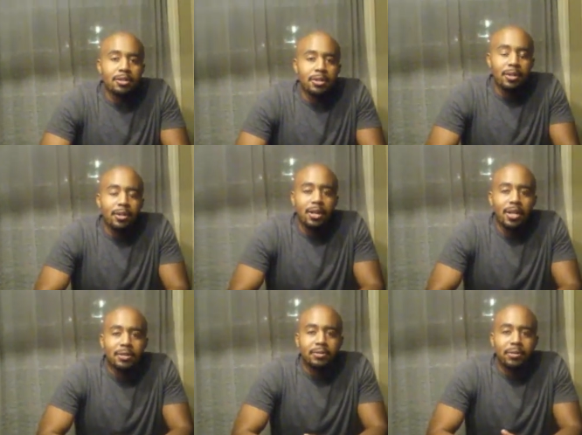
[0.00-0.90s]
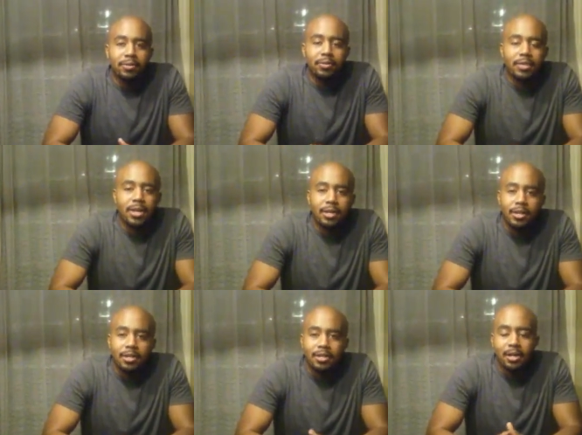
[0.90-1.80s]
You're learning lots of different
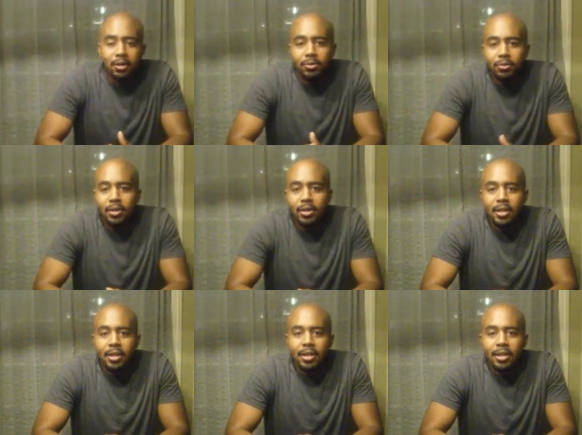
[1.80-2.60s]
techniques, talking with